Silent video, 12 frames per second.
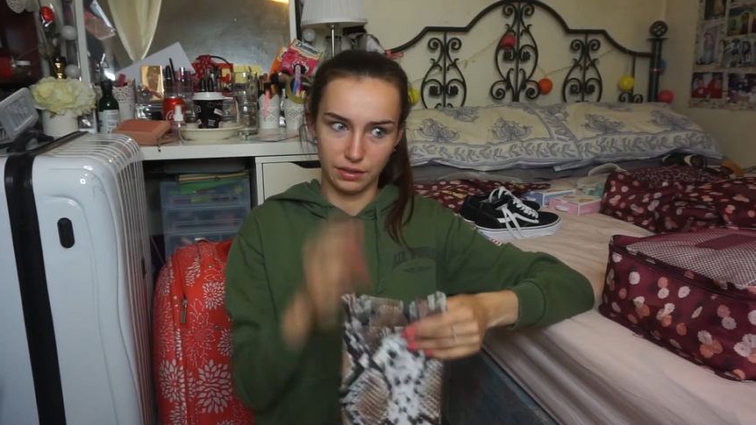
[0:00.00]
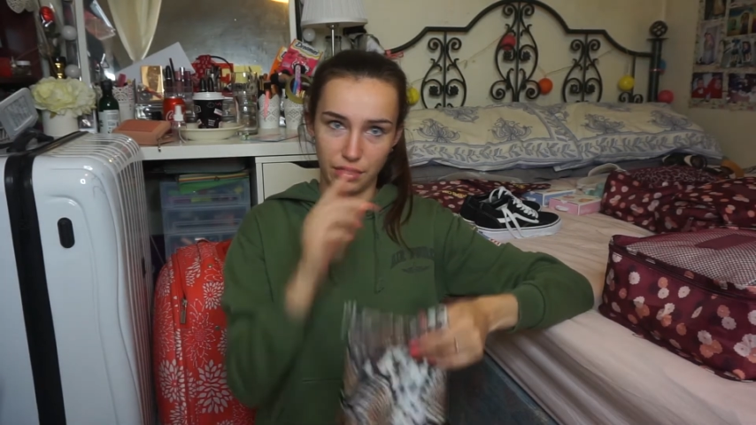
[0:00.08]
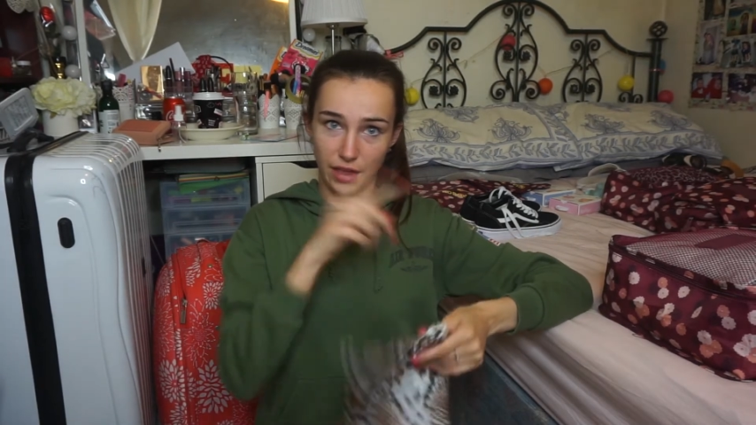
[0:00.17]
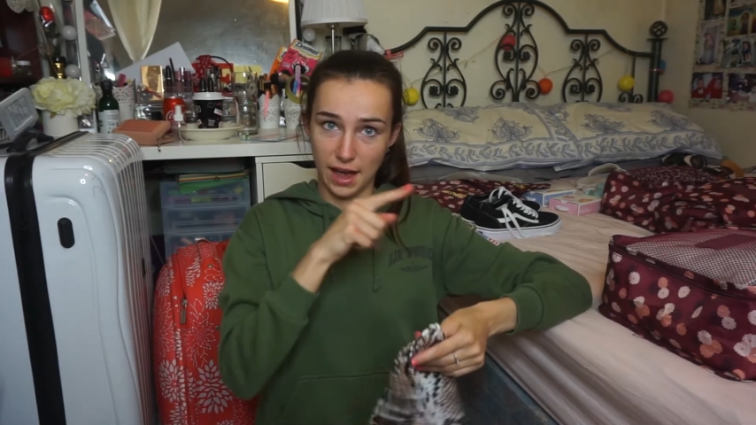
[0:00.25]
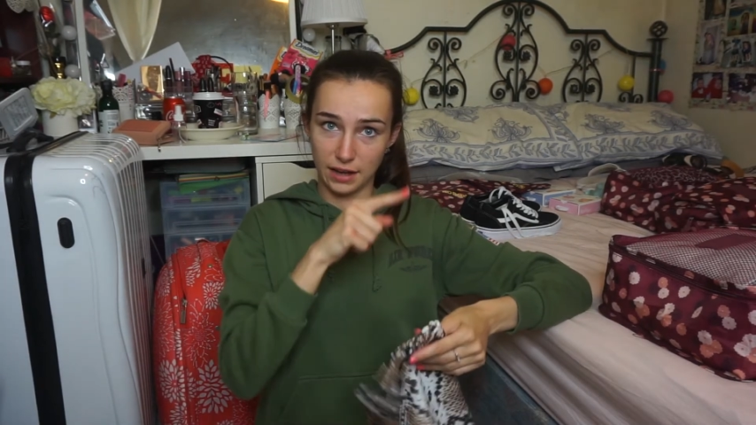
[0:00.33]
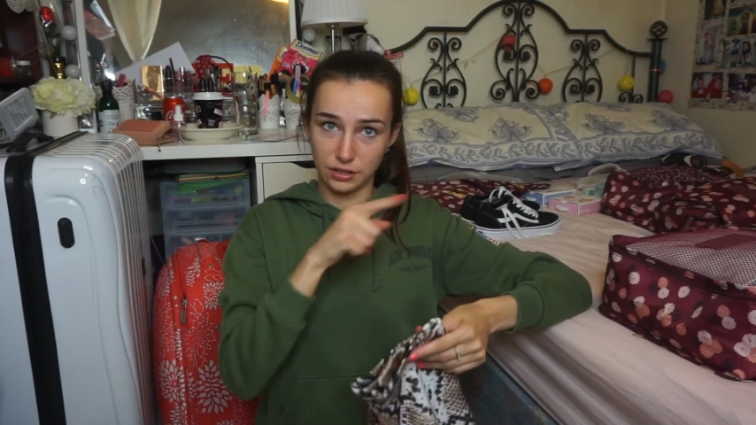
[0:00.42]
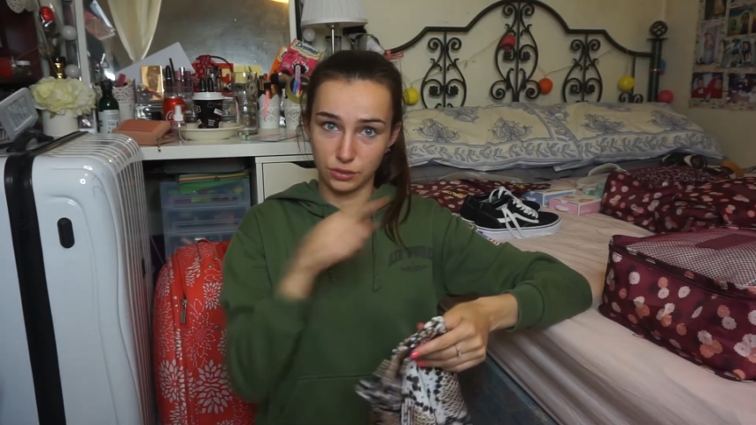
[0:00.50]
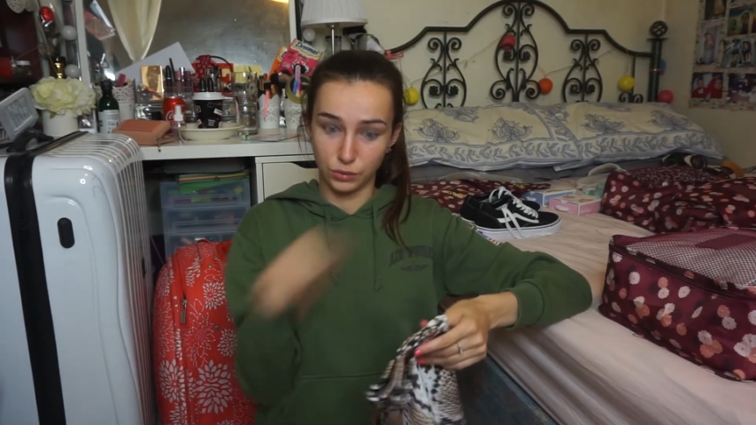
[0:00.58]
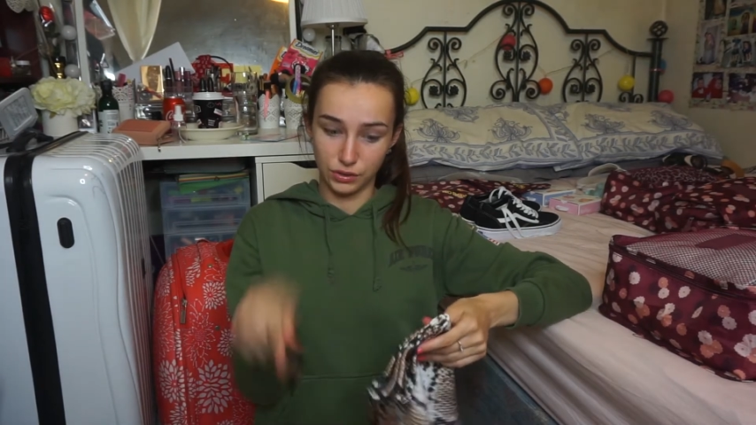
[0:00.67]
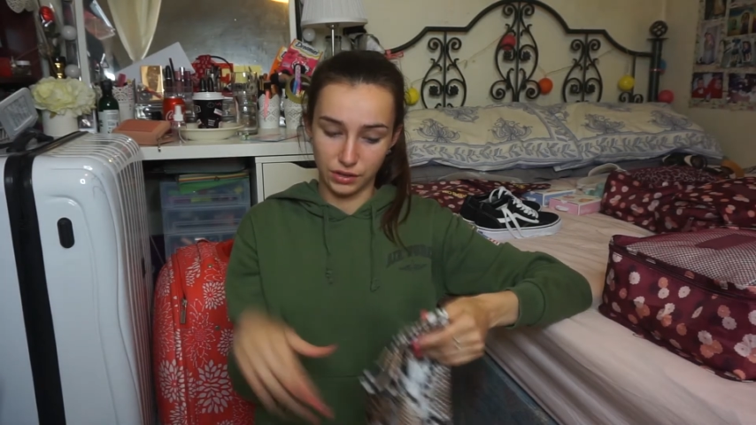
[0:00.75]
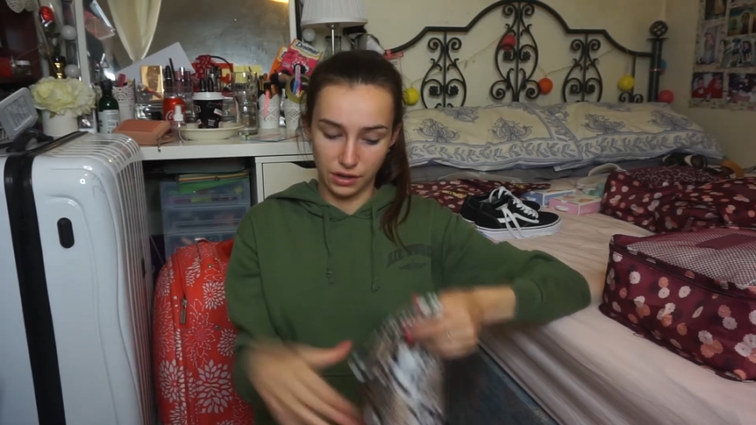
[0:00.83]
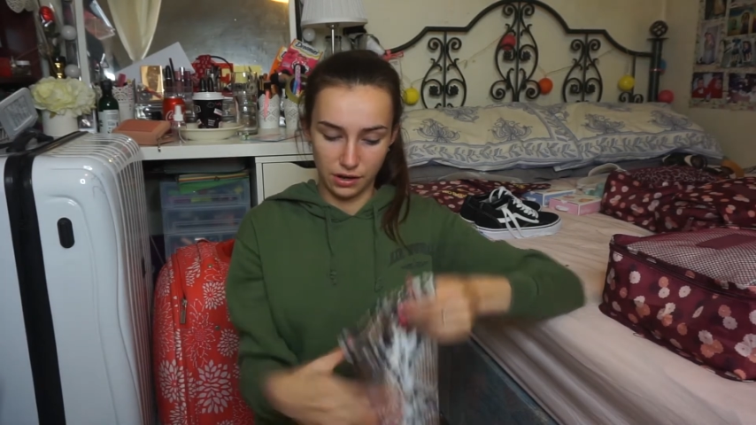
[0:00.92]
that
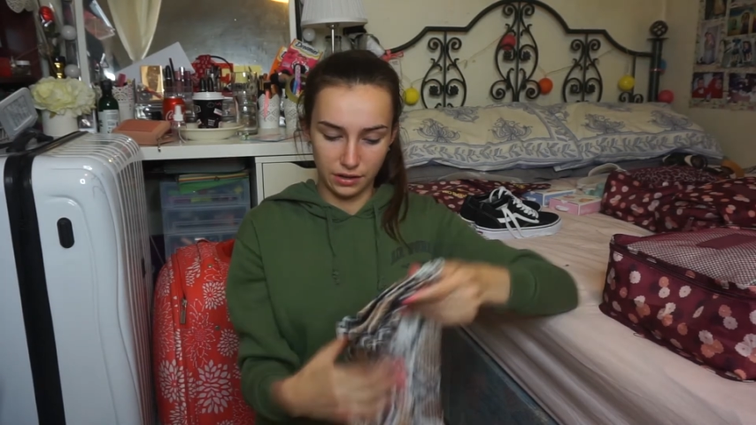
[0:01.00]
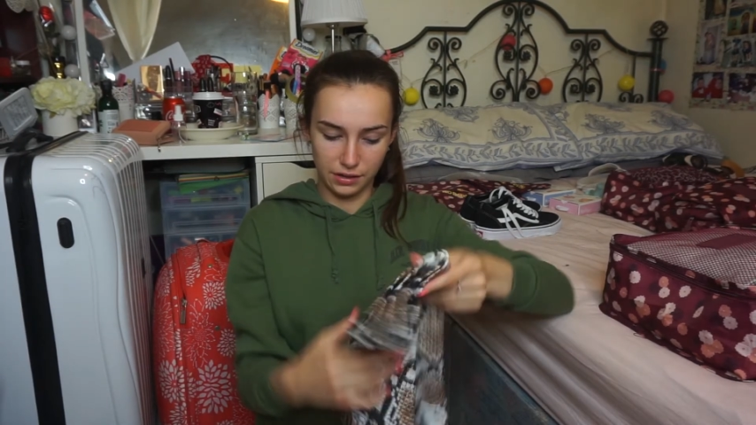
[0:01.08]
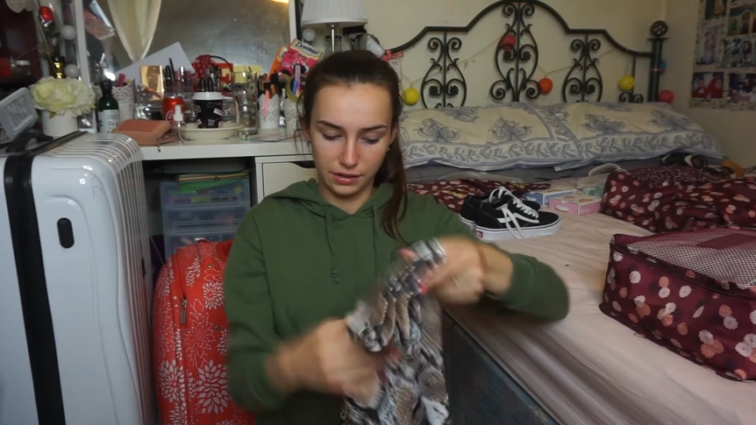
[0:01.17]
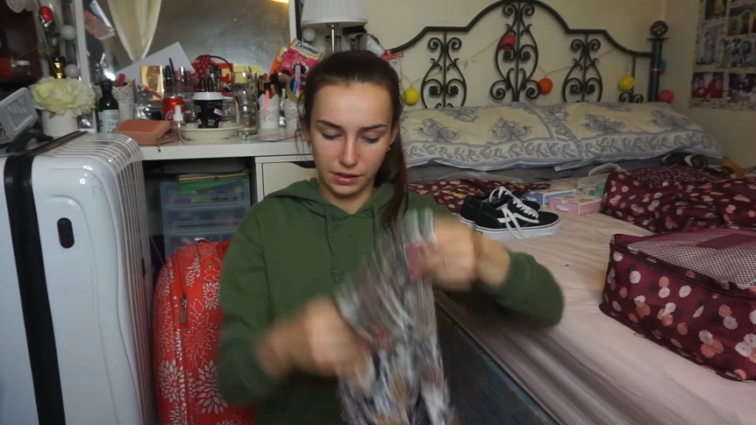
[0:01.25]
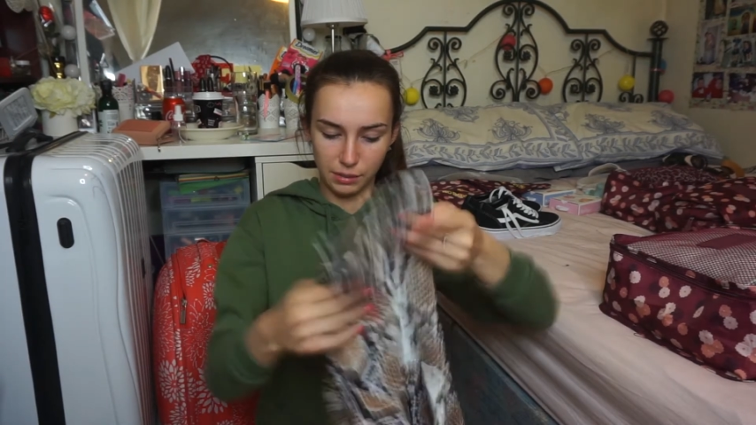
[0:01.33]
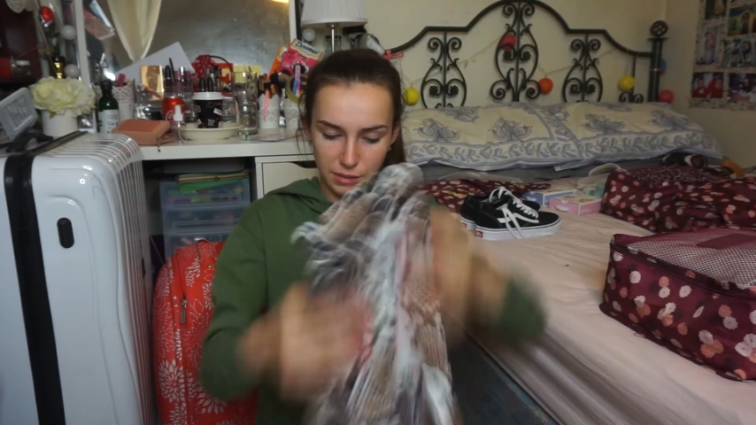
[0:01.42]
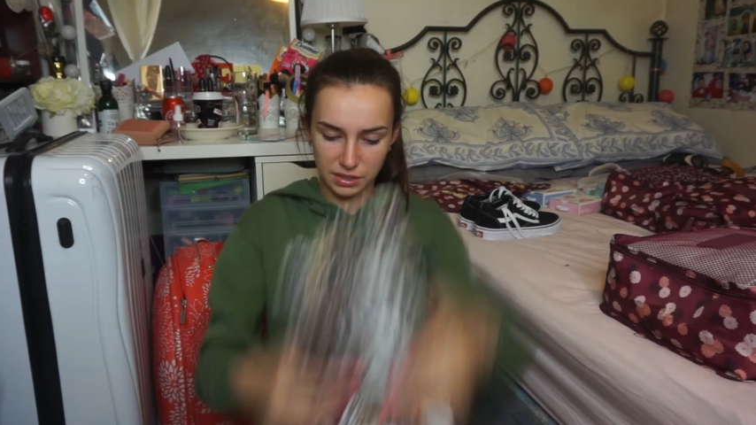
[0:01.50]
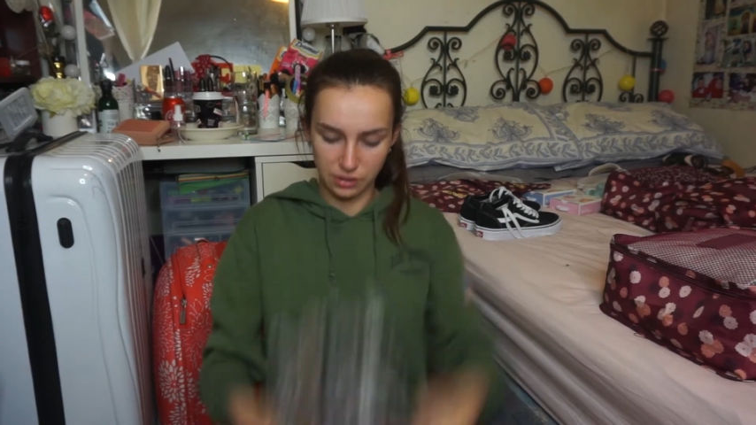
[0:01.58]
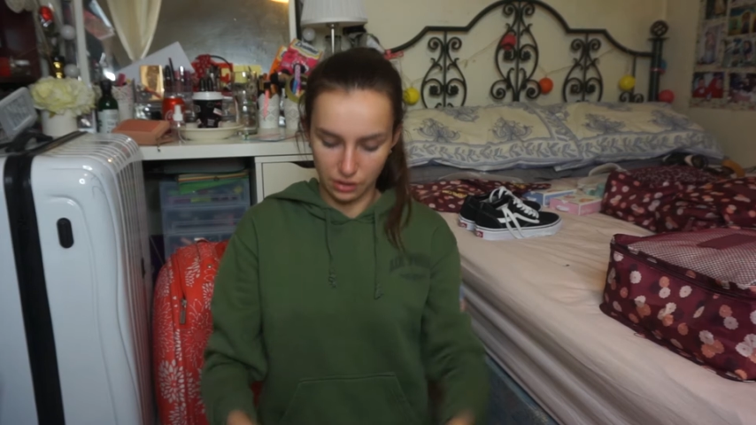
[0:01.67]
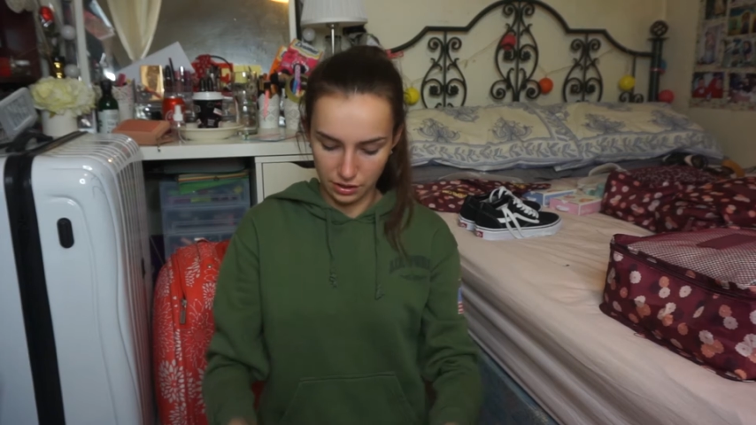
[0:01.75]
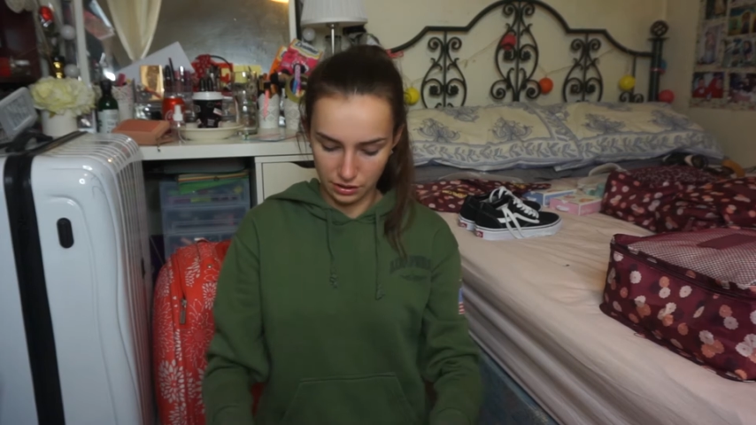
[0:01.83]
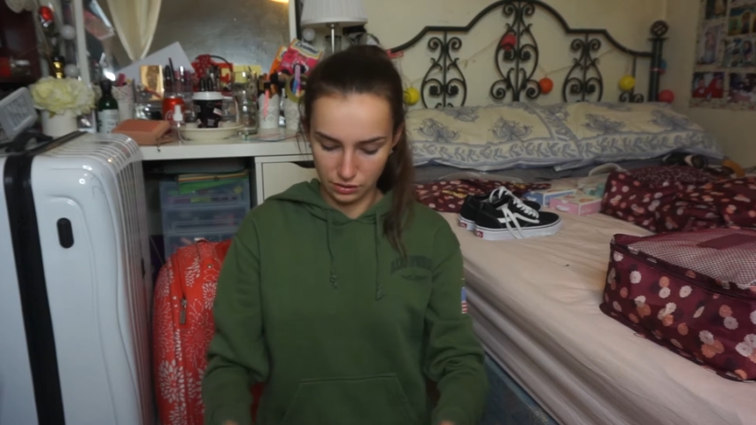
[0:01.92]
was on the
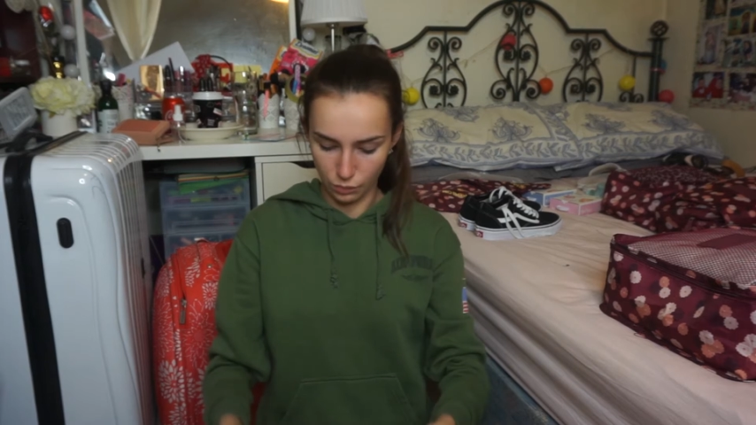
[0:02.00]
Misguided